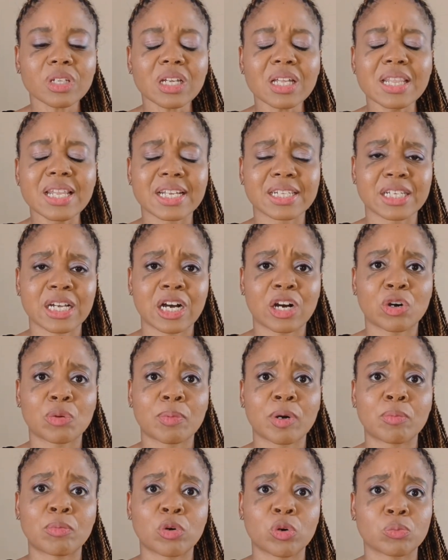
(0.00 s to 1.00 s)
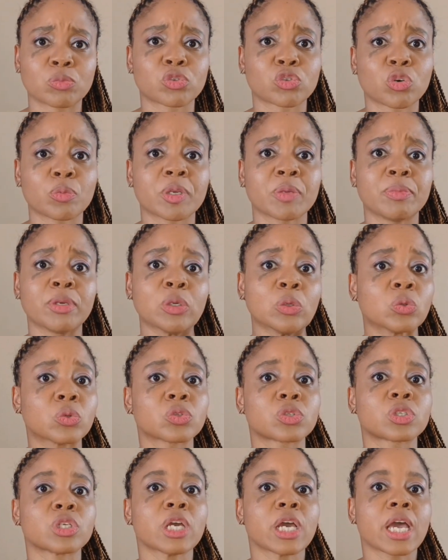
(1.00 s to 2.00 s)
that's how my mom saw me,
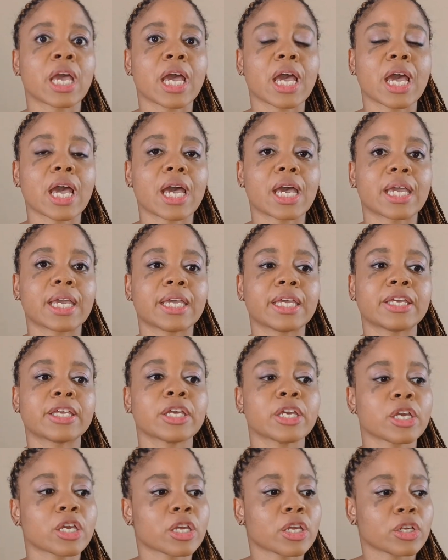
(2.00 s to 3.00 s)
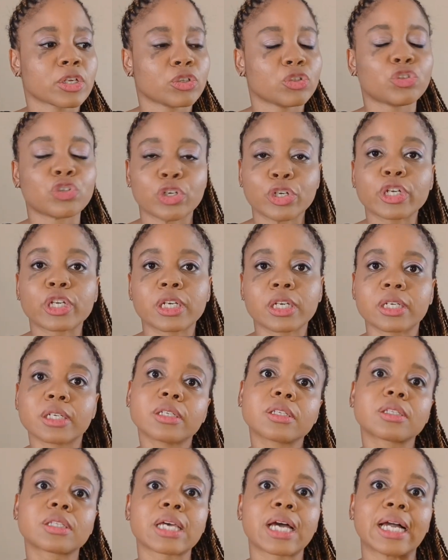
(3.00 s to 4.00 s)
because a
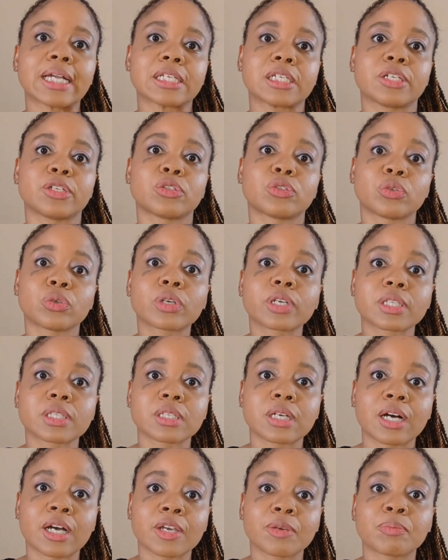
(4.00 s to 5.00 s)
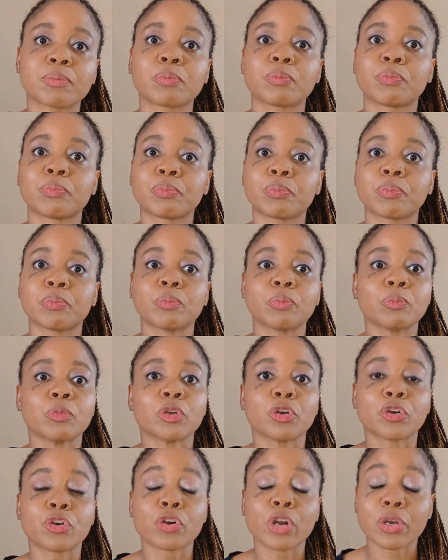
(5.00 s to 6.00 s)
journalist actually took a time,
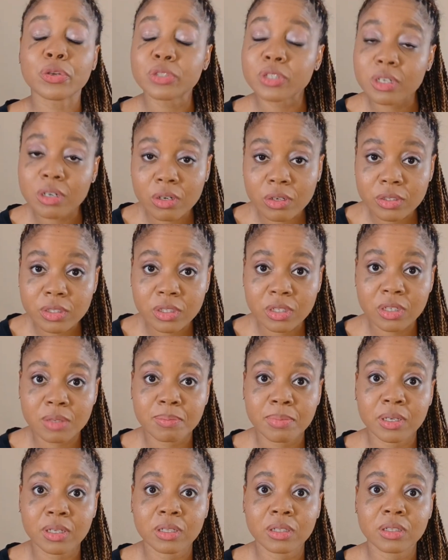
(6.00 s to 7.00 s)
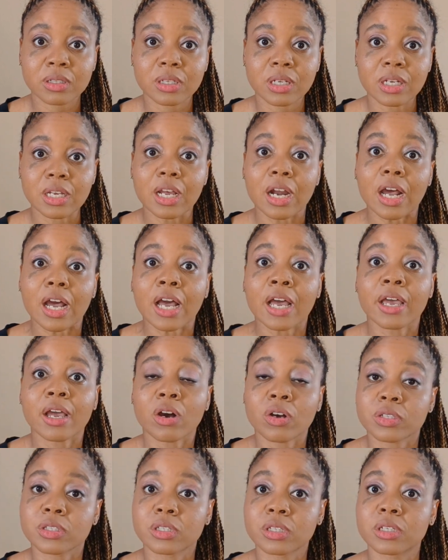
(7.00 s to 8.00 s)
wrote an article
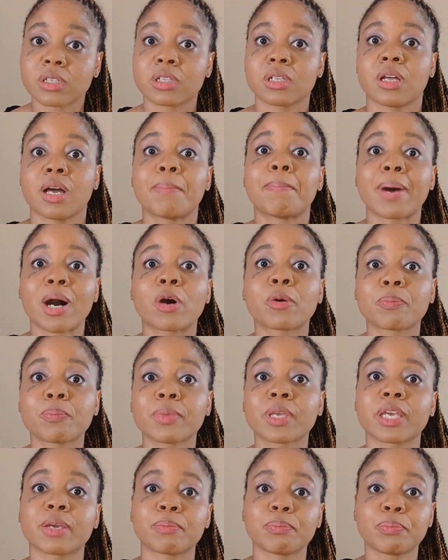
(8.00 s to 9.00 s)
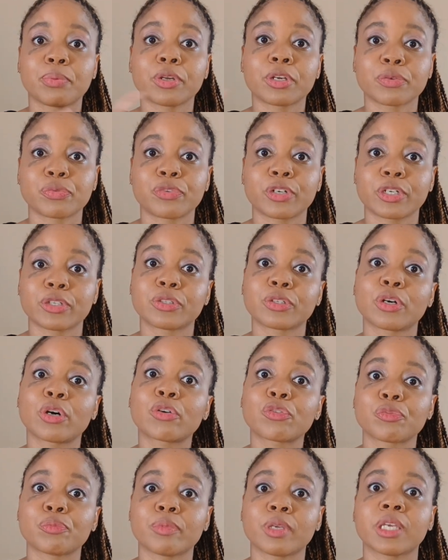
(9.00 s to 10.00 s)
about me and put a photo
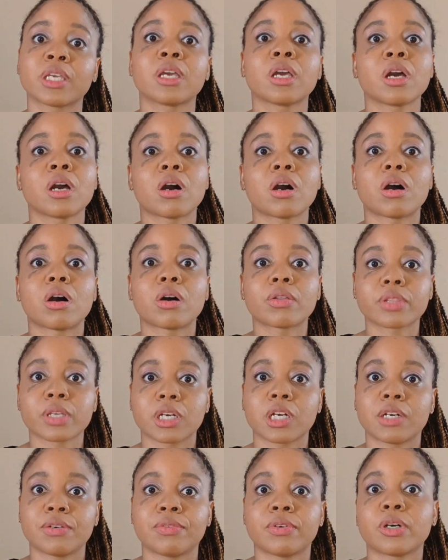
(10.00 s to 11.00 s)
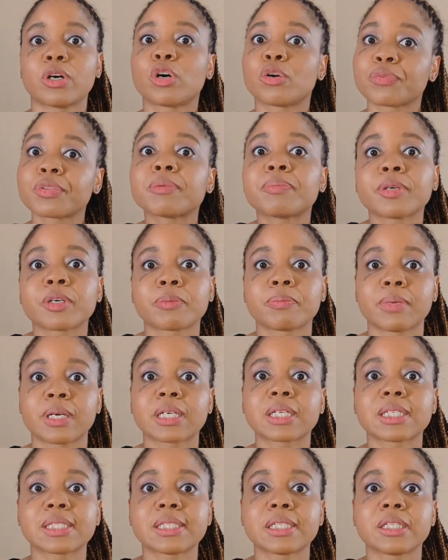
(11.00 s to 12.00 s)
of me on the cover of the Vogue
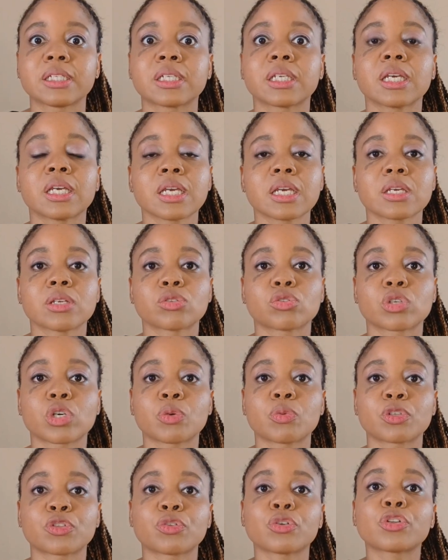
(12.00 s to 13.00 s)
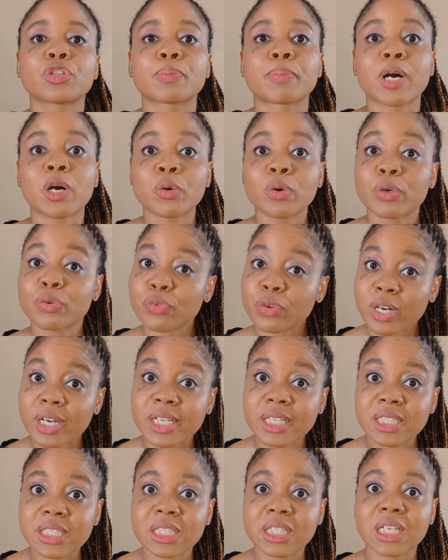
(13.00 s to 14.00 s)
magazine. So it was through the power of
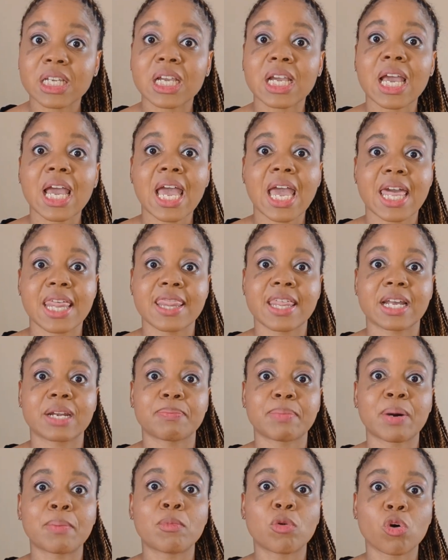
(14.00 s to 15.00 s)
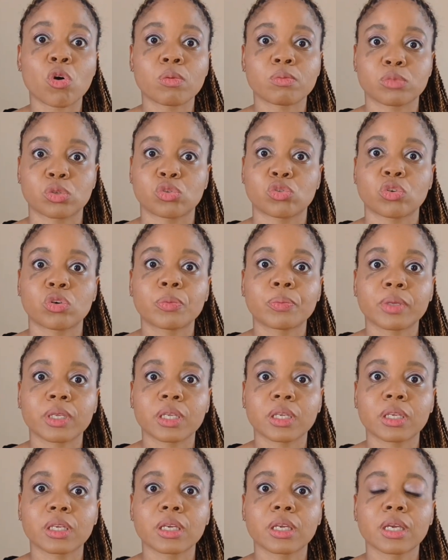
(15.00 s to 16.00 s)
writing that my mom saw
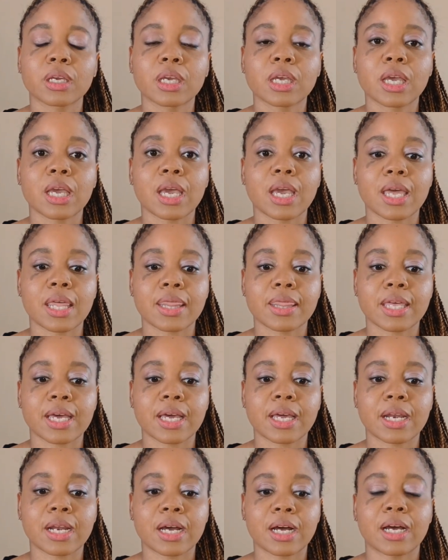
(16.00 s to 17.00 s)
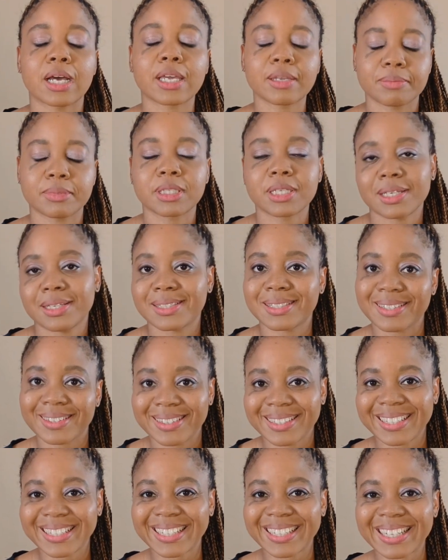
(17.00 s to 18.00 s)
me and that I am
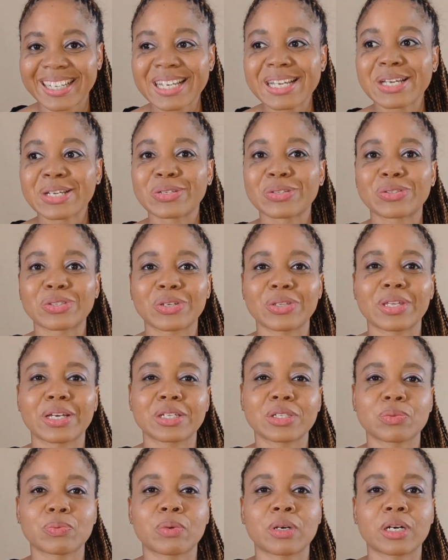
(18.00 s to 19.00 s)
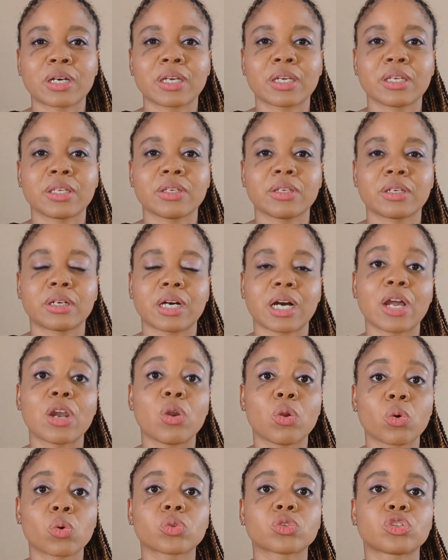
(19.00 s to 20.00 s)
Tessa. So that's why, you know, I
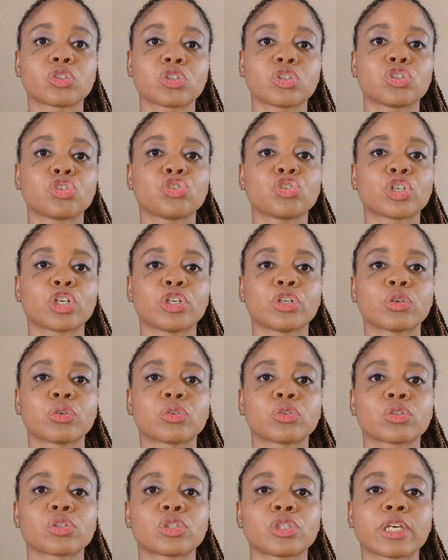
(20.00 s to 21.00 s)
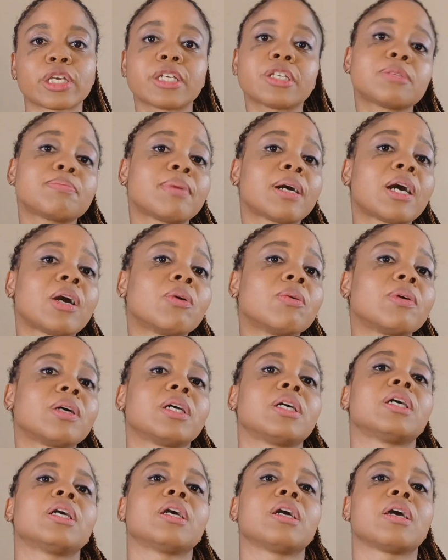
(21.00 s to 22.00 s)
launched this journal, because there is power
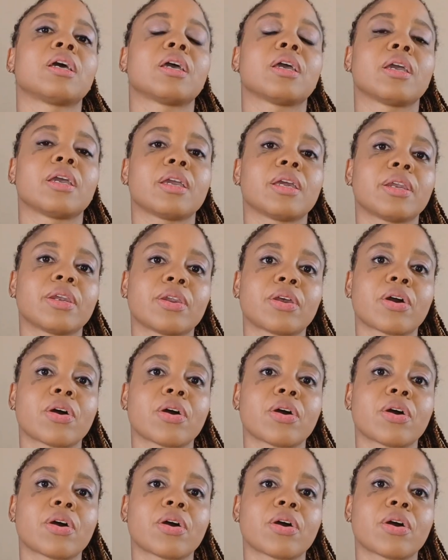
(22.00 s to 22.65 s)
in